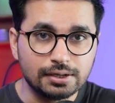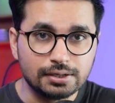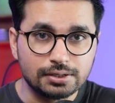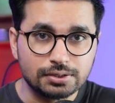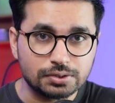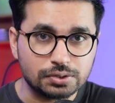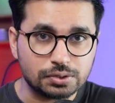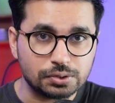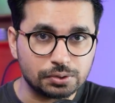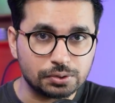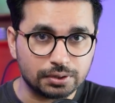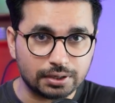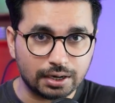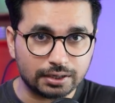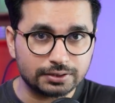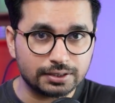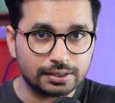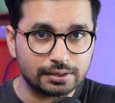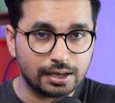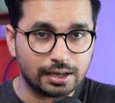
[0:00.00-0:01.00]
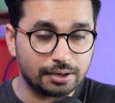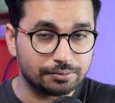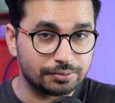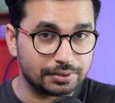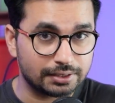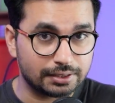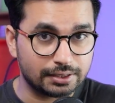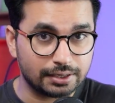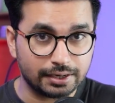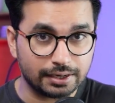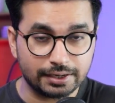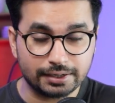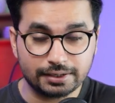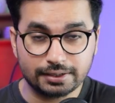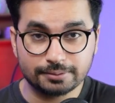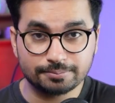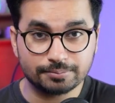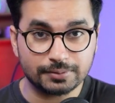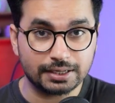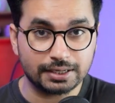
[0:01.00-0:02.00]
So rather than having it
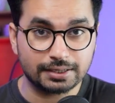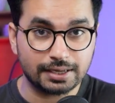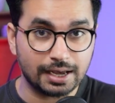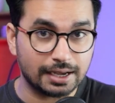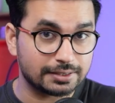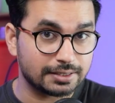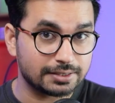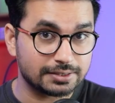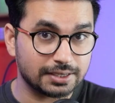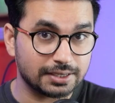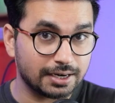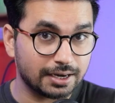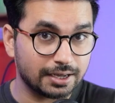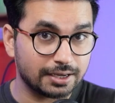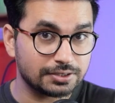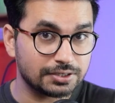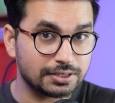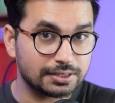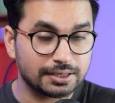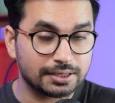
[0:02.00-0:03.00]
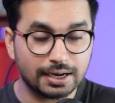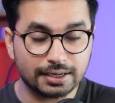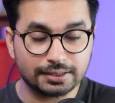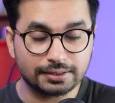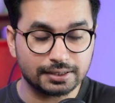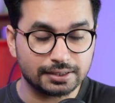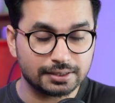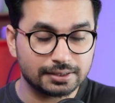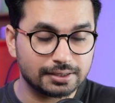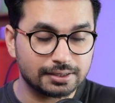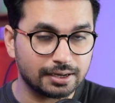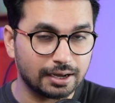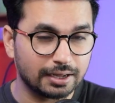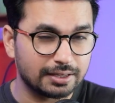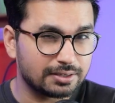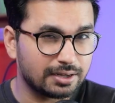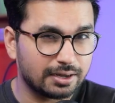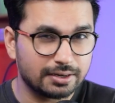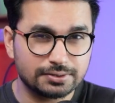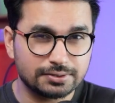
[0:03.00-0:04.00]
like as a C L I agent, I think I,
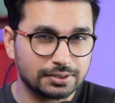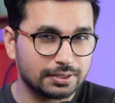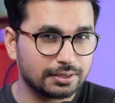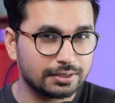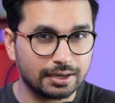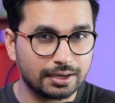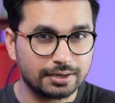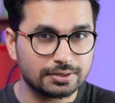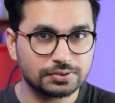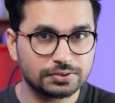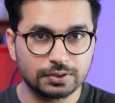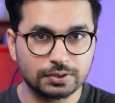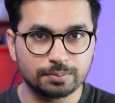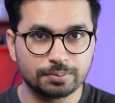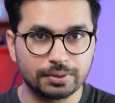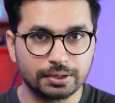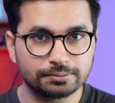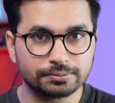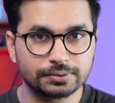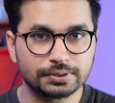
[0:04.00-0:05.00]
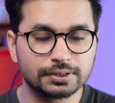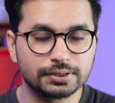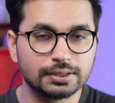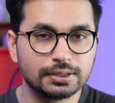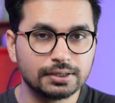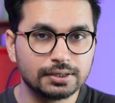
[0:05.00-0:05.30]
I'll still I'll still prefer